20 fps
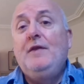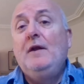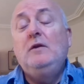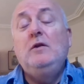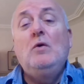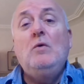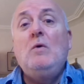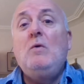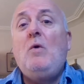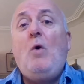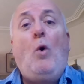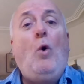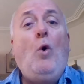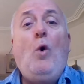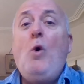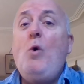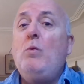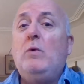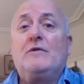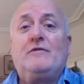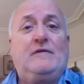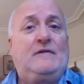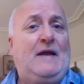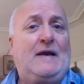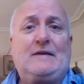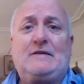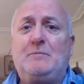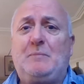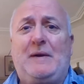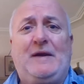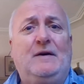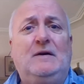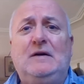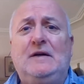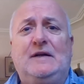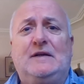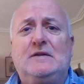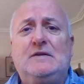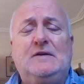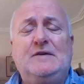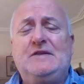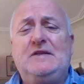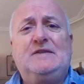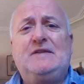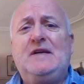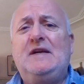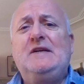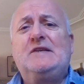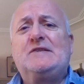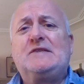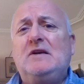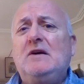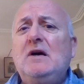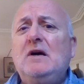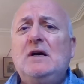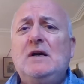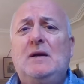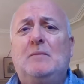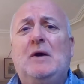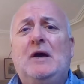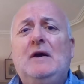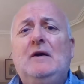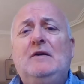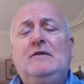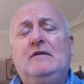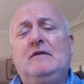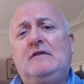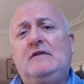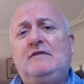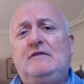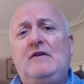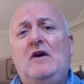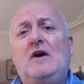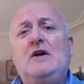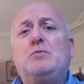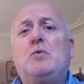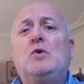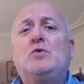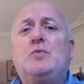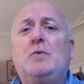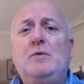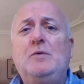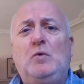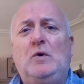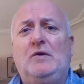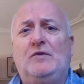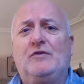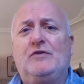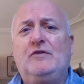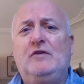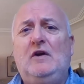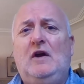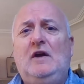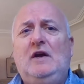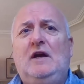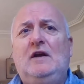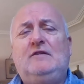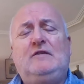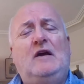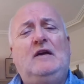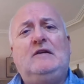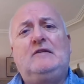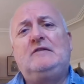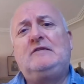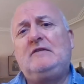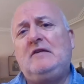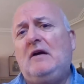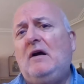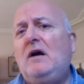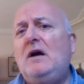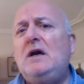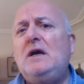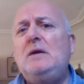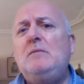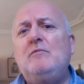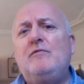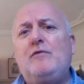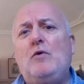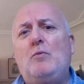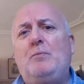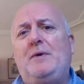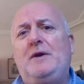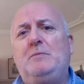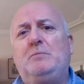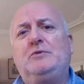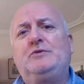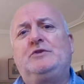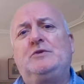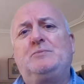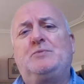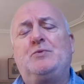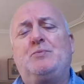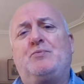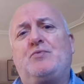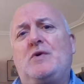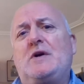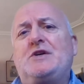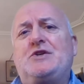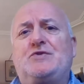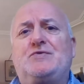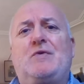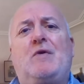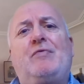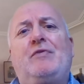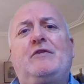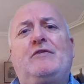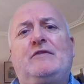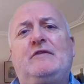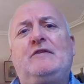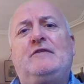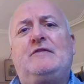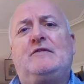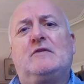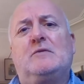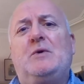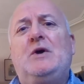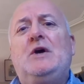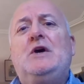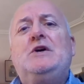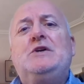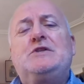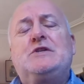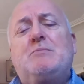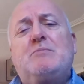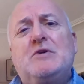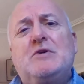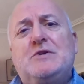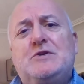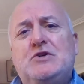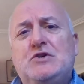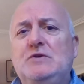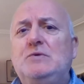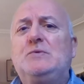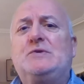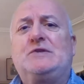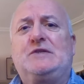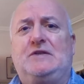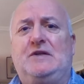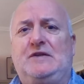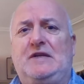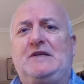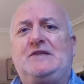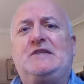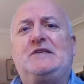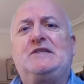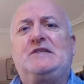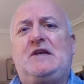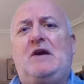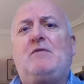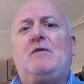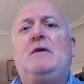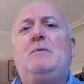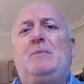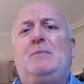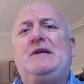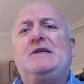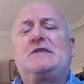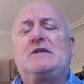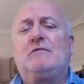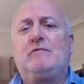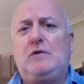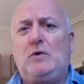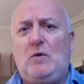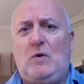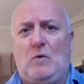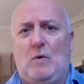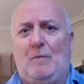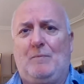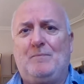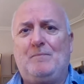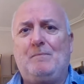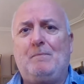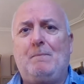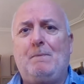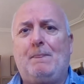The law always lags behind because it takes time to decide what we want. It takes time for people to put pressure on the system to produce the necessary piece of law.